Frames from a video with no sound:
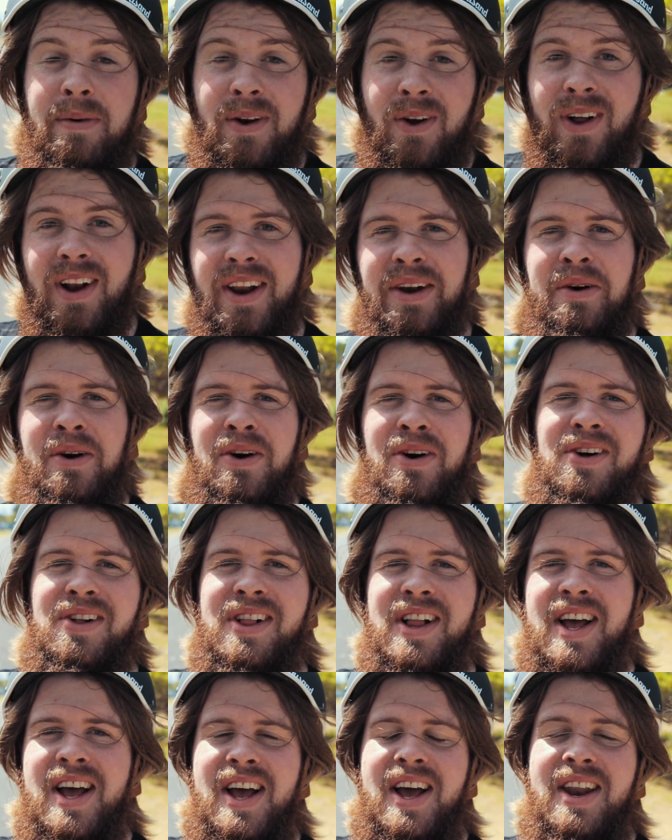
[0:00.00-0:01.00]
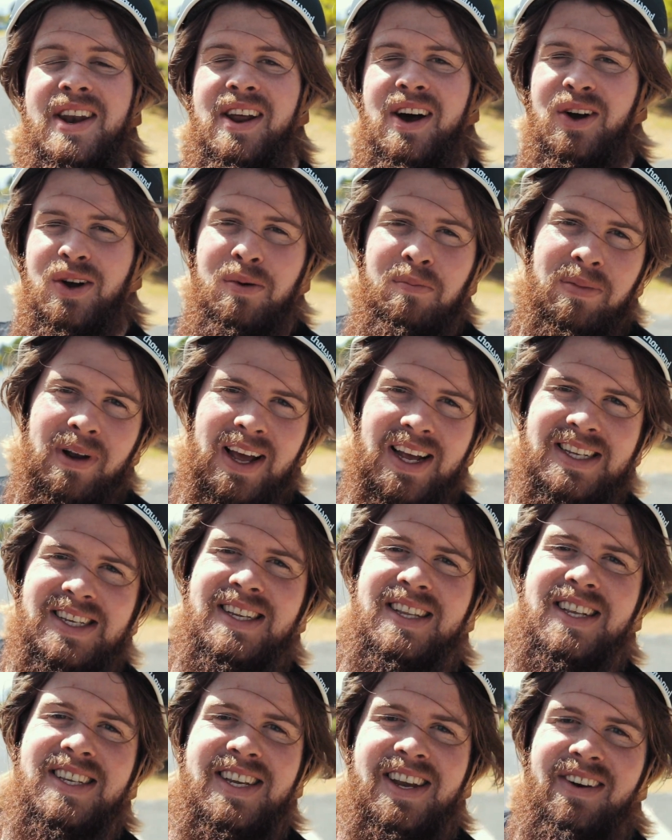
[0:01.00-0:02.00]
but all in all, no complaints
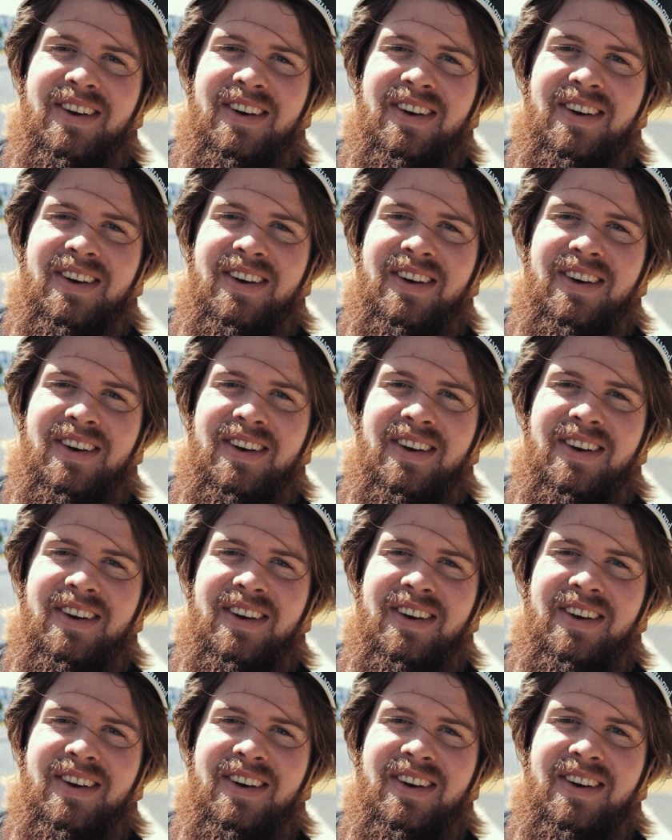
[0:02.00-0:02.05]
in this